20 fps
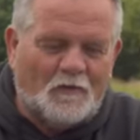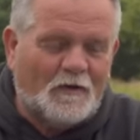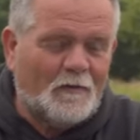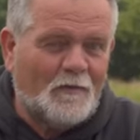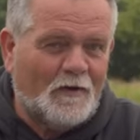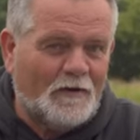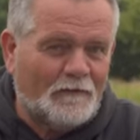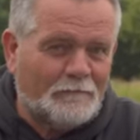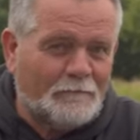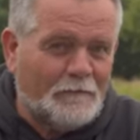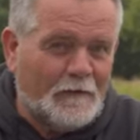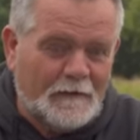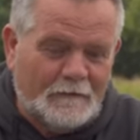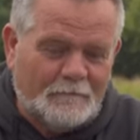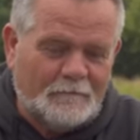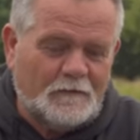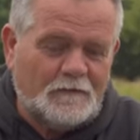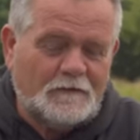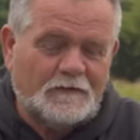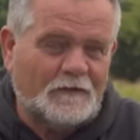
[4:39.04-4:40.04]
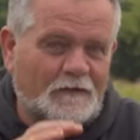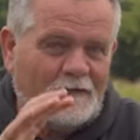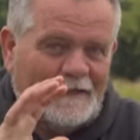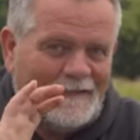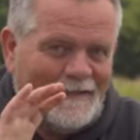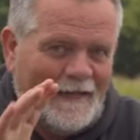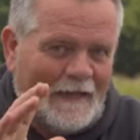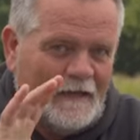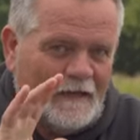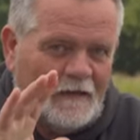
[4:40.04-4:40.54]
one of my favorites. And
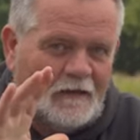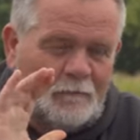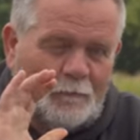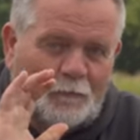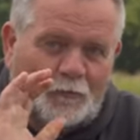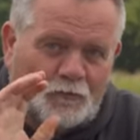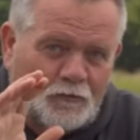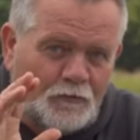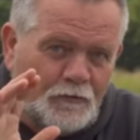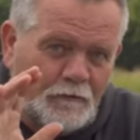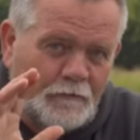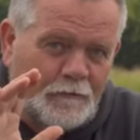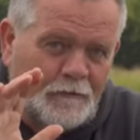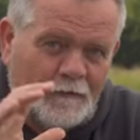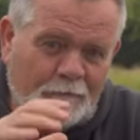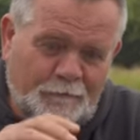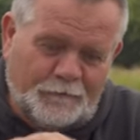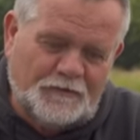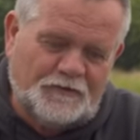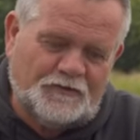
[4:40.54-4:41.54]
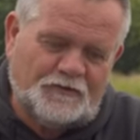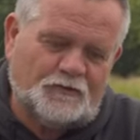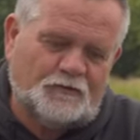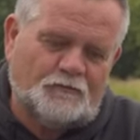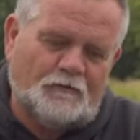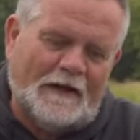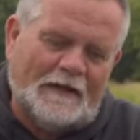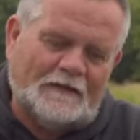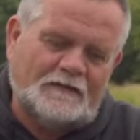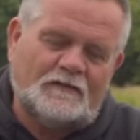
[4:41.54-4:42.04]
again, a proven fish
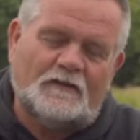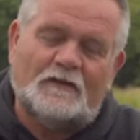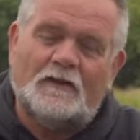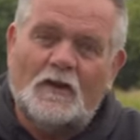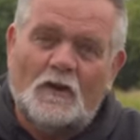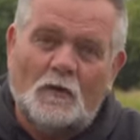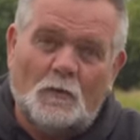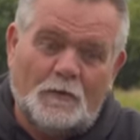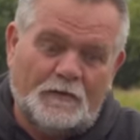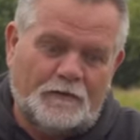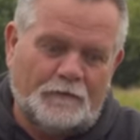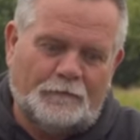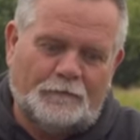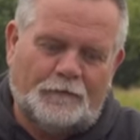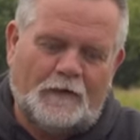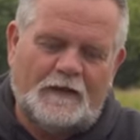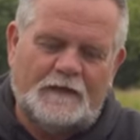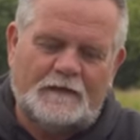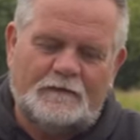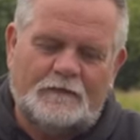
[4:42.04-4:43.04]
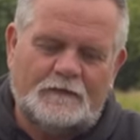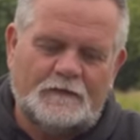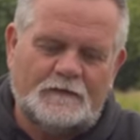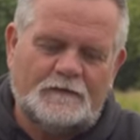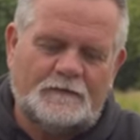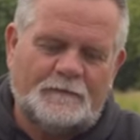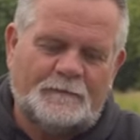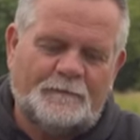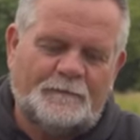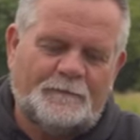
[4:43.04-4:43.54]
attractor with the
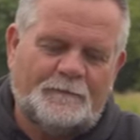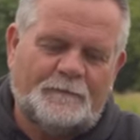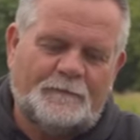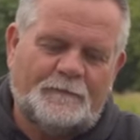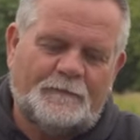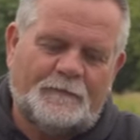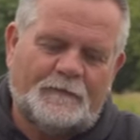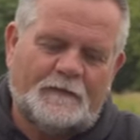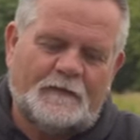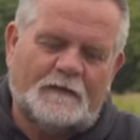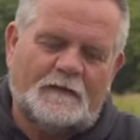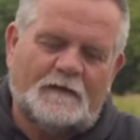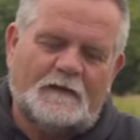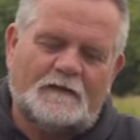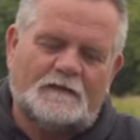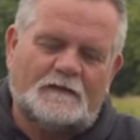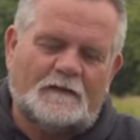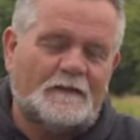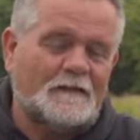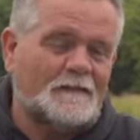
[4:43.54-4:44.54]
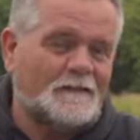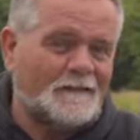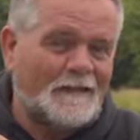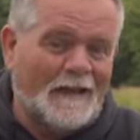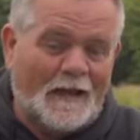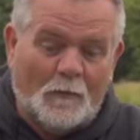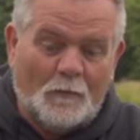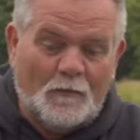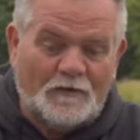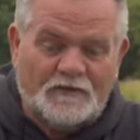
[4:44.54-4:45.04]
flavors. So this is
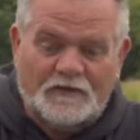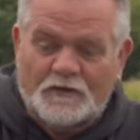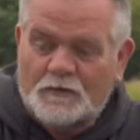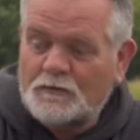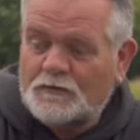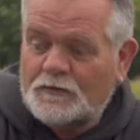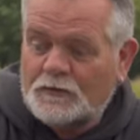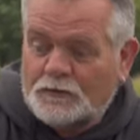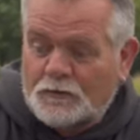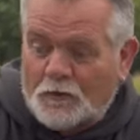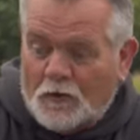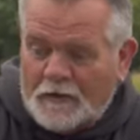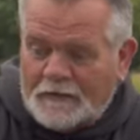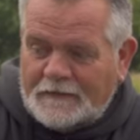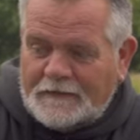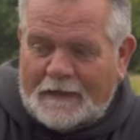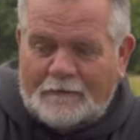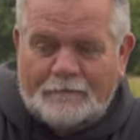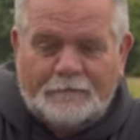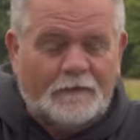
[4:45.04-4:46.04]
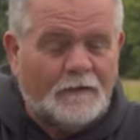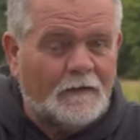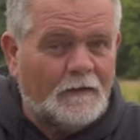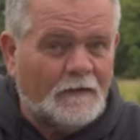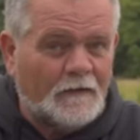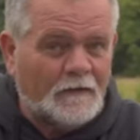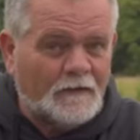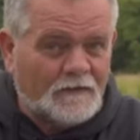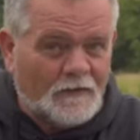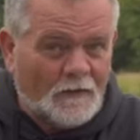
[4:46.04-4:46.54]
how we'd use the dry Daphnia.
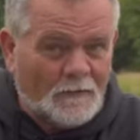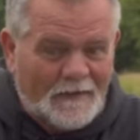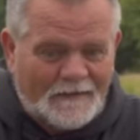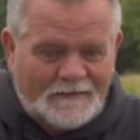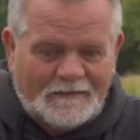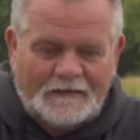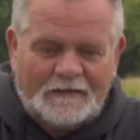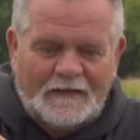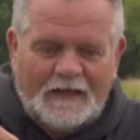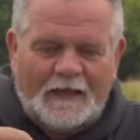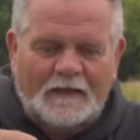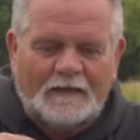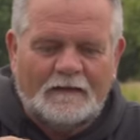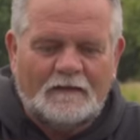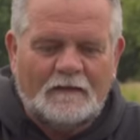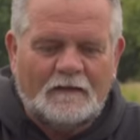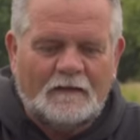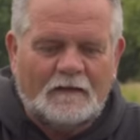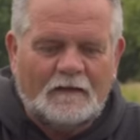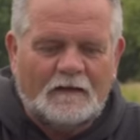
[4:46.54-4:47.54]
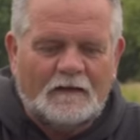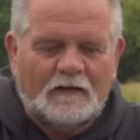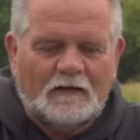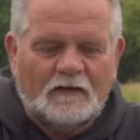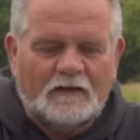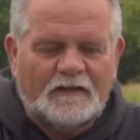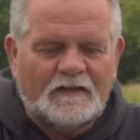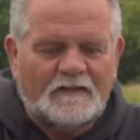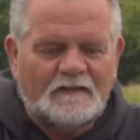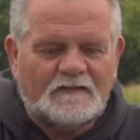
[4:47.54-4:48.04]
So yet again,
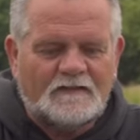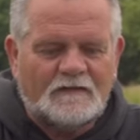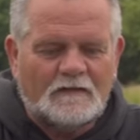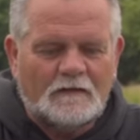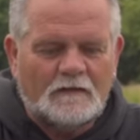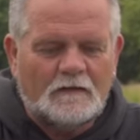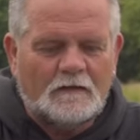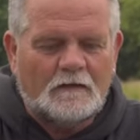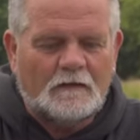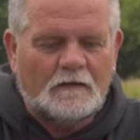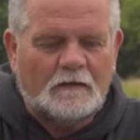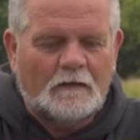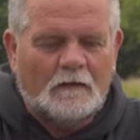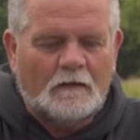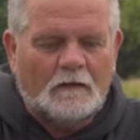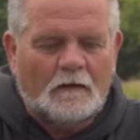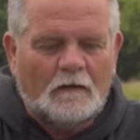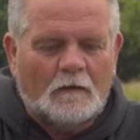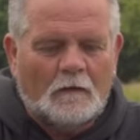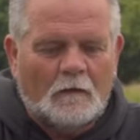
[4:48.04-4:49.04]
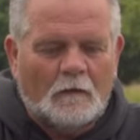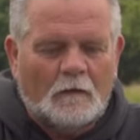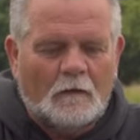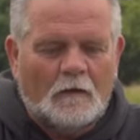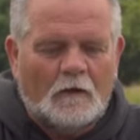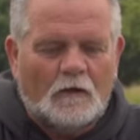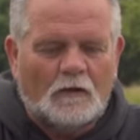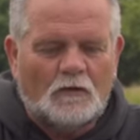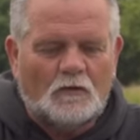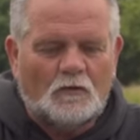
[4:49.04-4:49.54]
you'd insert
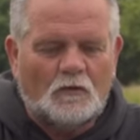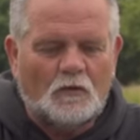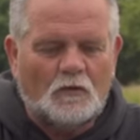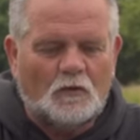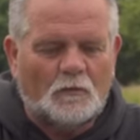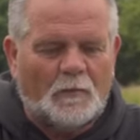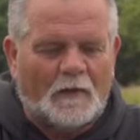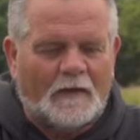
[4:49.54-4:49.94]
your hook